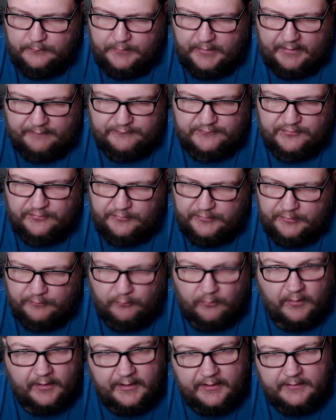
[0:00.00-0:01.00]
we have
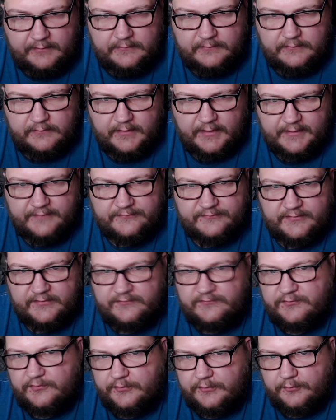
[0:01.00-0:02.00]
Chilling Reign. Like I
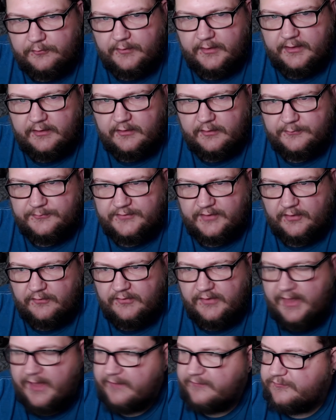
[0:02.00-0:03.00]
said, Chilling Reign comes
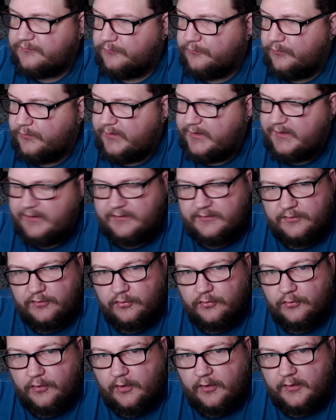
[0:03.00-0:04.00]
out next week. You
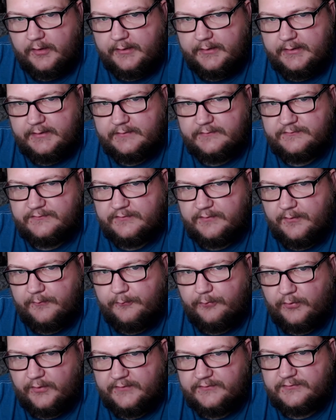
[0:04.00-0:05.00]
can already,
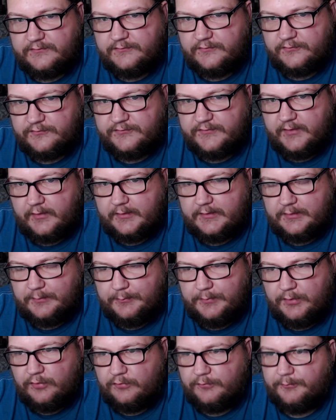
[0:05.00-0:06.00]
some places are selling the
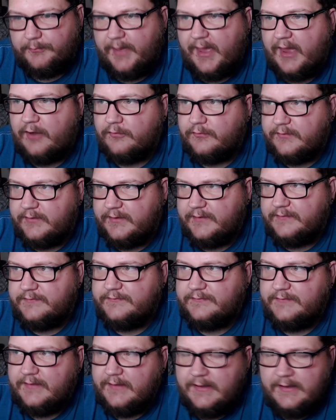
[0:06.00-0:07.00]
build and battle
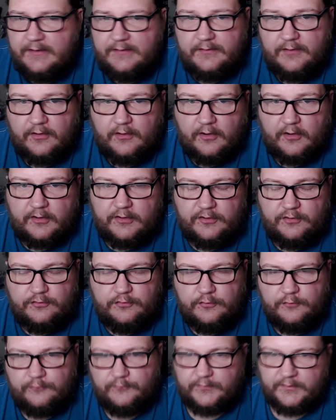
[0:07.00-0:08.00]
kits. There are
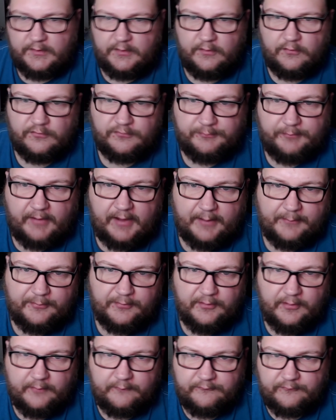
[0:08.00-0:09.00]
YouTube videos
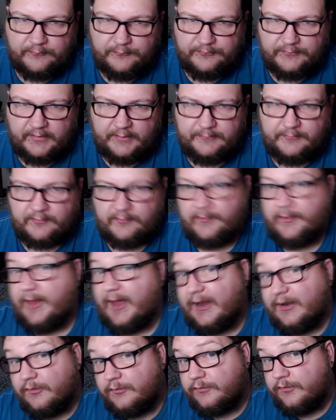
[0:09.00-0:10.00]
popping up from time to
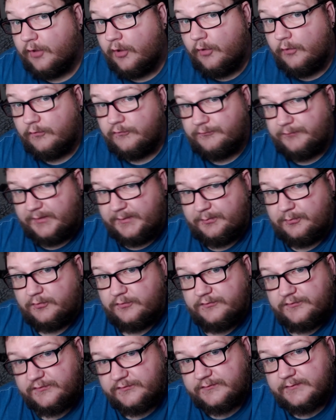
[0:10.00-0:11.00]
time. I don't know if people
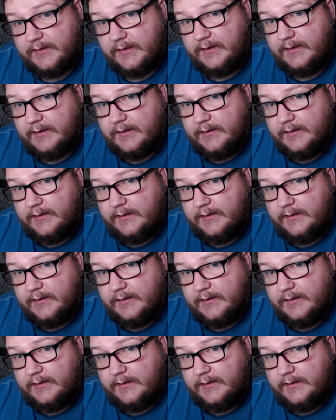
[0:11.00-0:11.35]
are just